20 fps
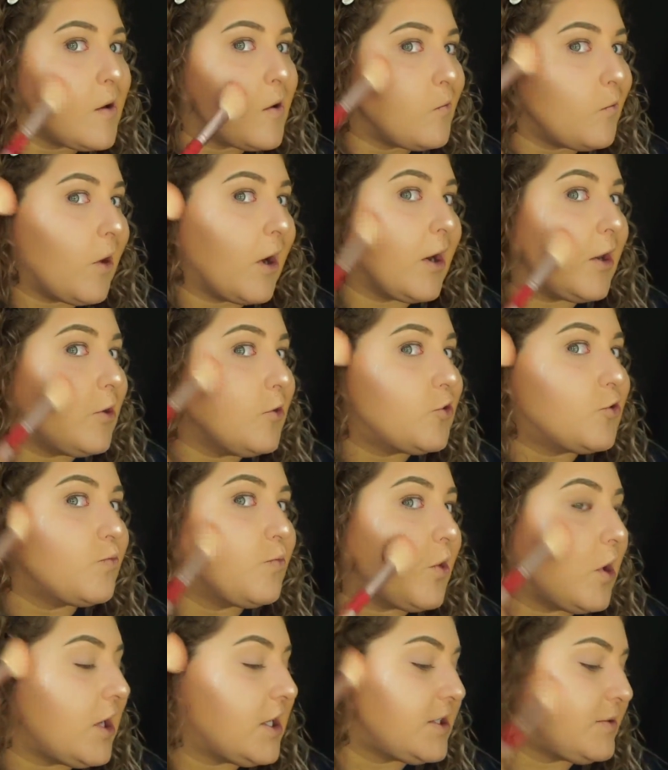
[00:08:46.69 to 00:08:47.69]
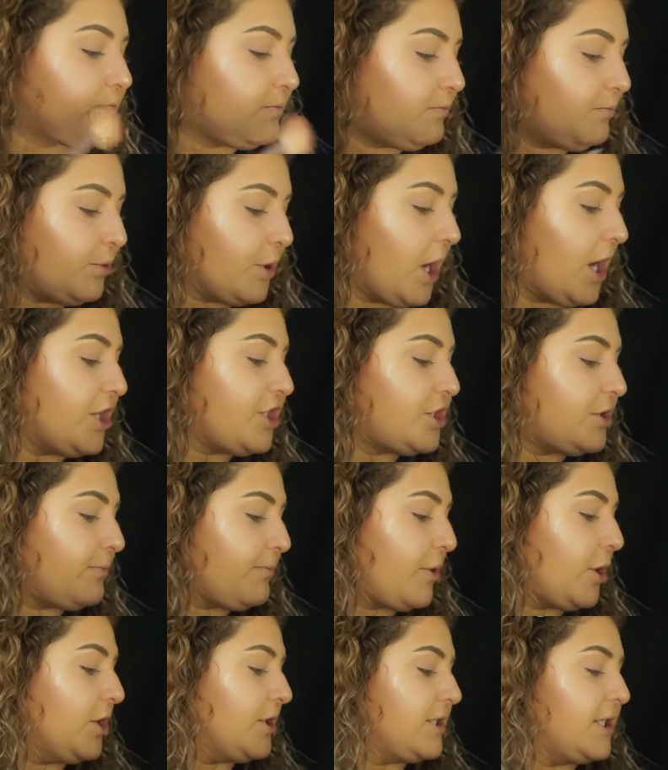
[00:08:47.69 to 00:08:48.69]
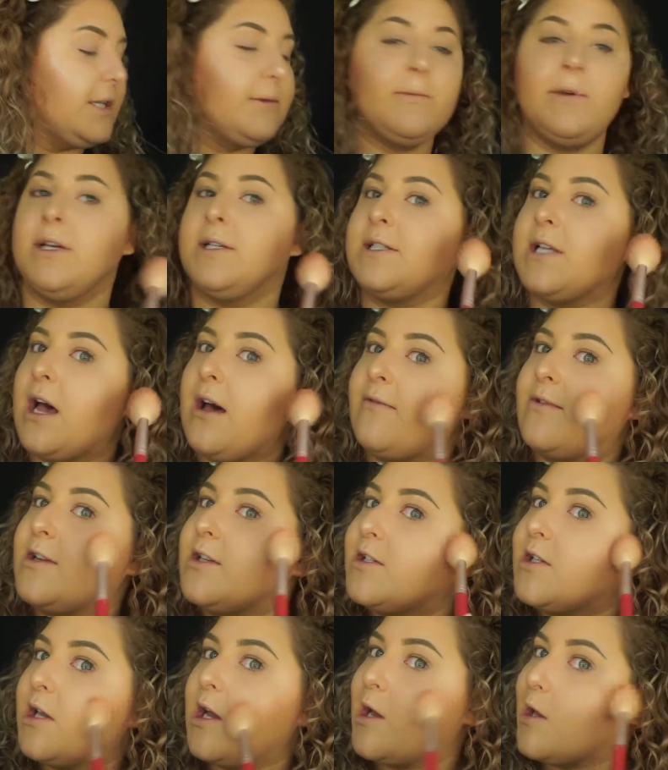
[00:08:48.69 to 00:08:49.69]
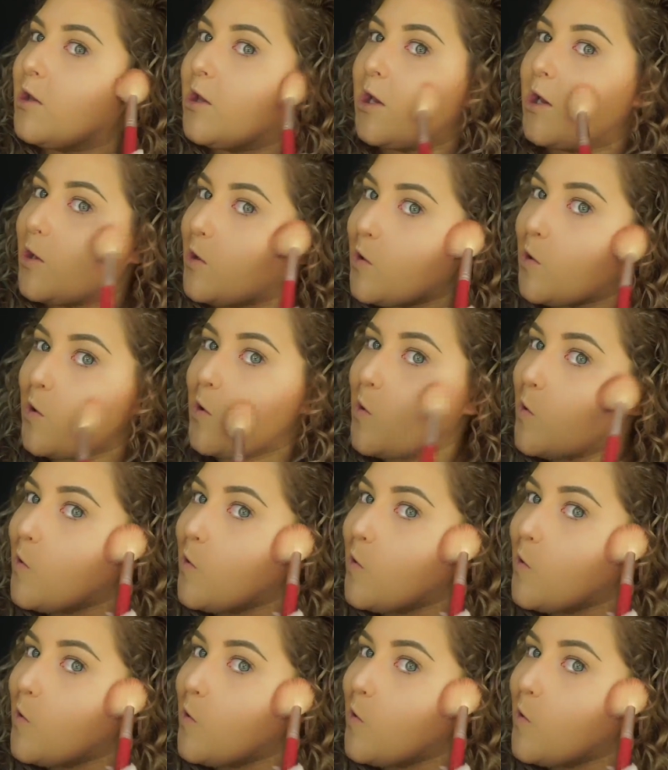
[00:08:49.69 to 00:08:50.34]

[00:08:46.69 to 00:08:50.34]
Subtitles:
I'm not a huge blush person because obviously I like